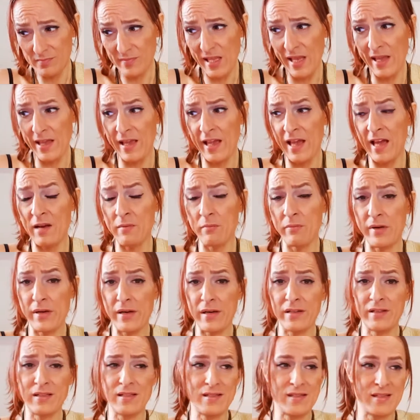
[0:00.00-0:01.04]
Again,
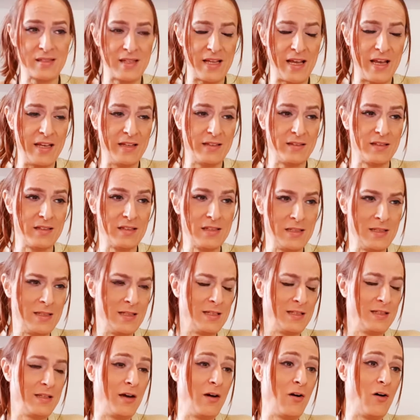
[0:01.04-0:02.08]
bring the state,
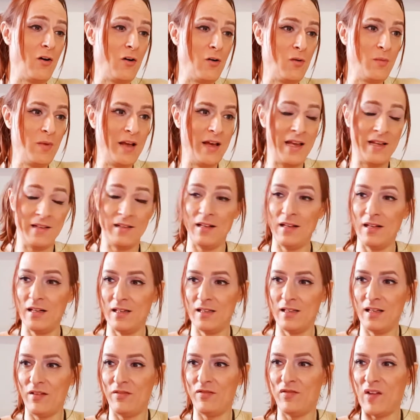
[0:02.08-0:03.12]
the homeland,
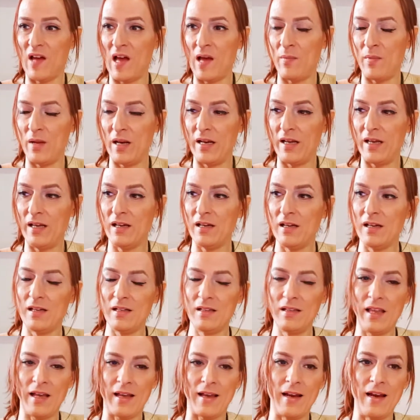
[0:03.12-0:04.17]
the family,
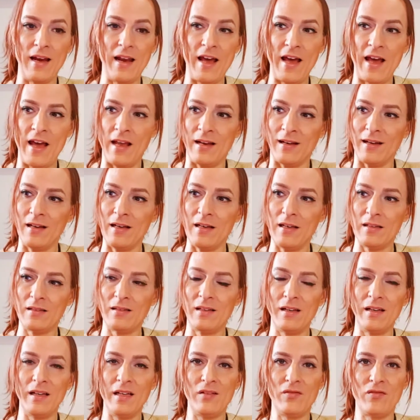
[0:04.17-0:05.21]
the clan,
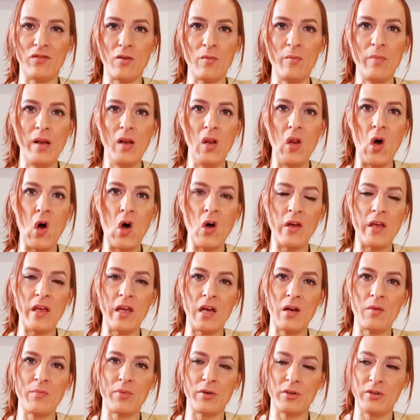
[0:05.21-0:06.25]
the need for belonging
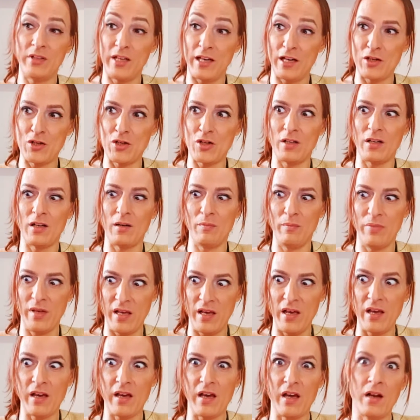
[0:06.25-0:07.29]
and protection and
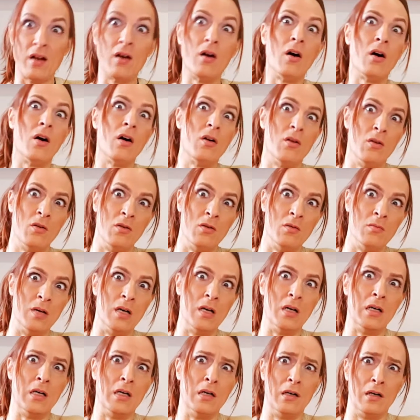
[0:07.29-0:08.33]
being at home.
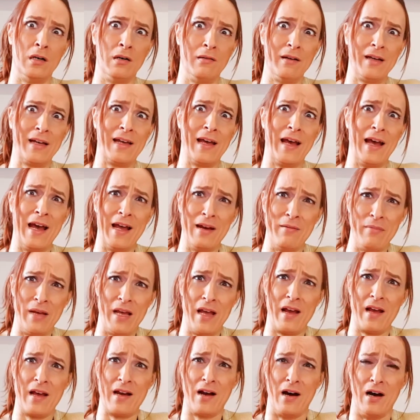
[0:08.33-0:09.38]
Oh, again,
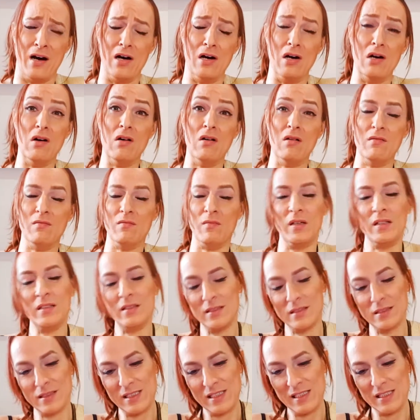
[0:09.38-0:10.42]
being at home
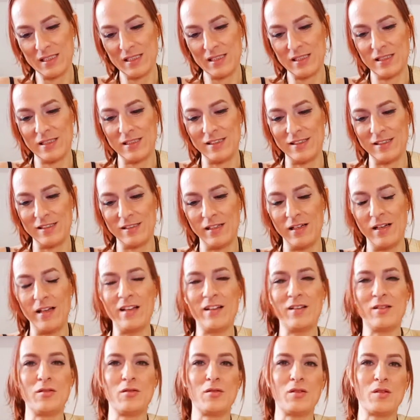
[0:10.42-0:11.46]
into